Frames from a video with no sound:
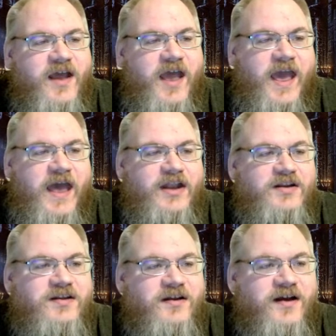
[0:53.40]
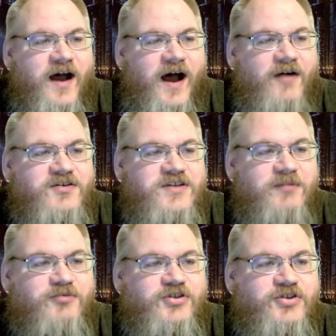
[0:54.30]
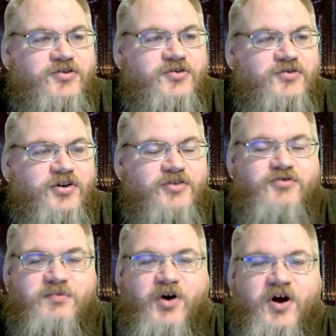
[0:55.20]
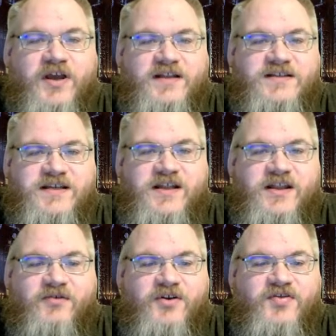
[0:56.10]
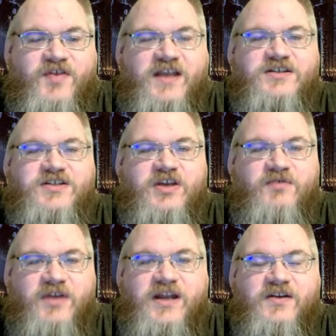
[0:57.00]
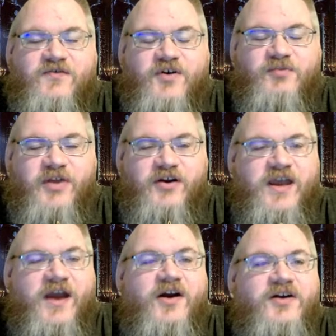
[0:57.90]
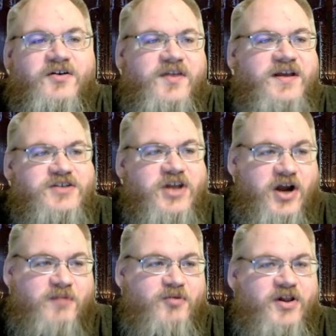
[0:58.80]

And I was able to look through the book and see that there were things that you needed for a player character, things like armor